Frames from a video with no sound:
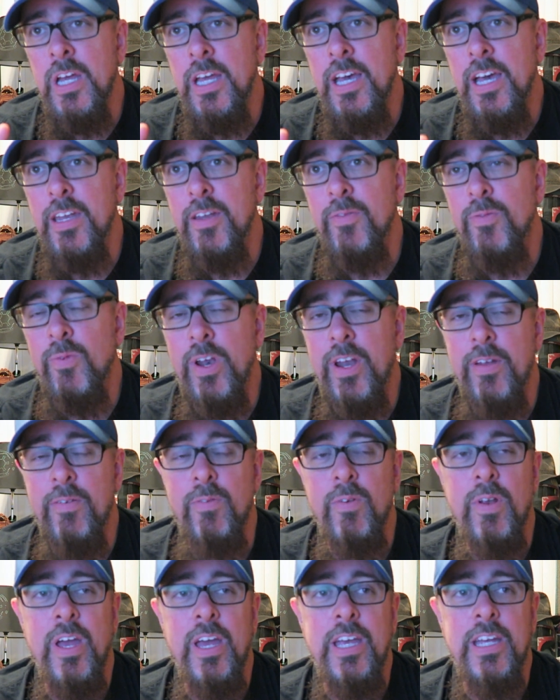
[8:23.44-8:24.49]
kind of what
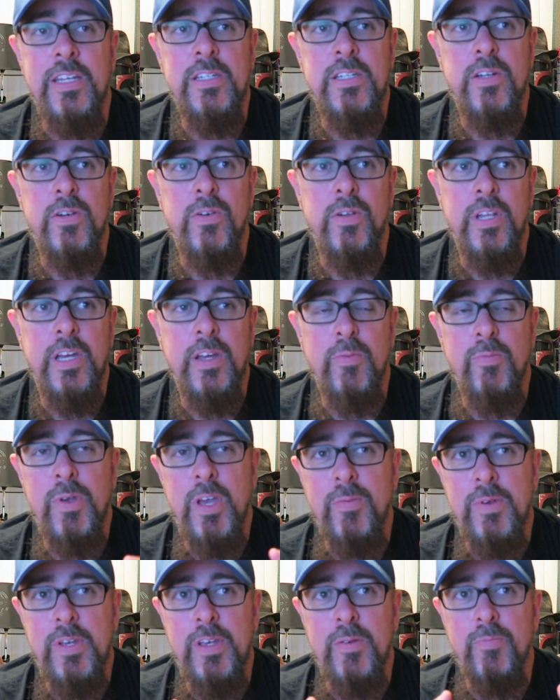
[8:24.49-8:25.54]
I consider like
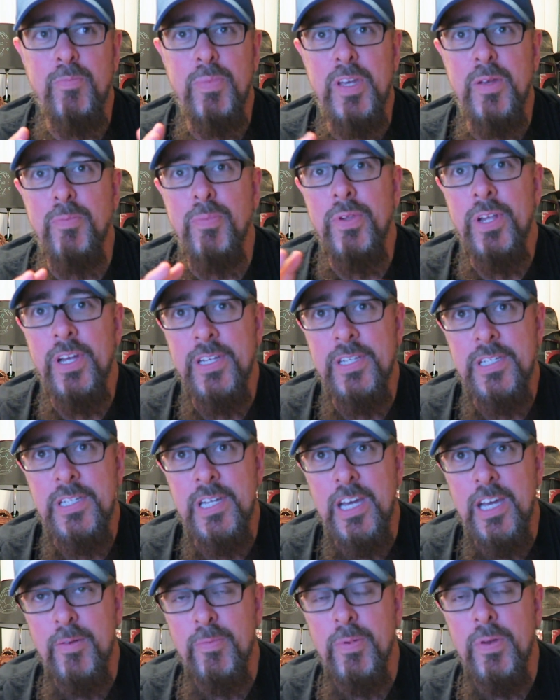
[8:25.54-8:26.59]
maybe B+
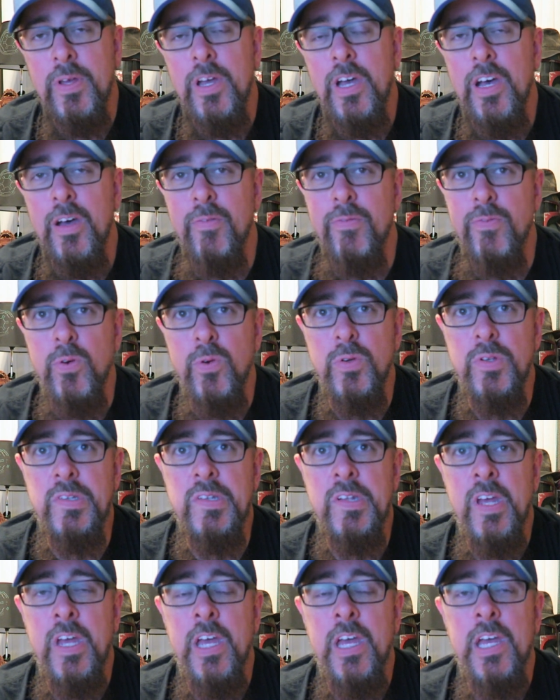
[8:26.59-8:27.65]
type
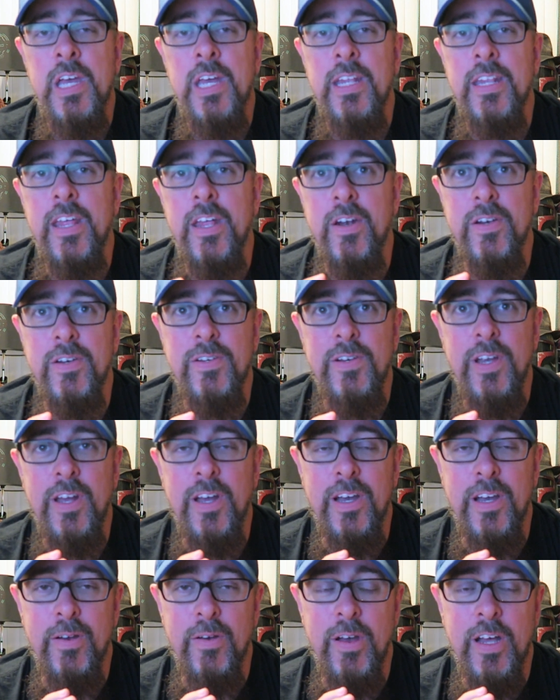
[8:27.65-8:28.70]
folks that are
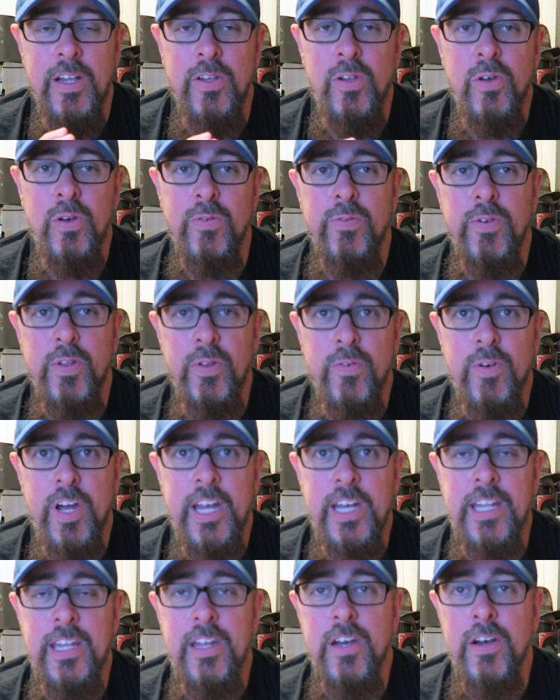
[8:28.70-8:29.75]
along for the
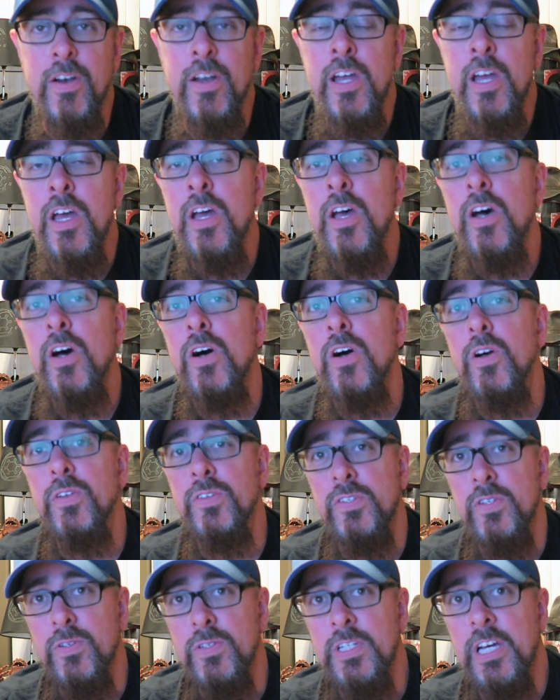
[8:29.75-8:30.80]
ride there also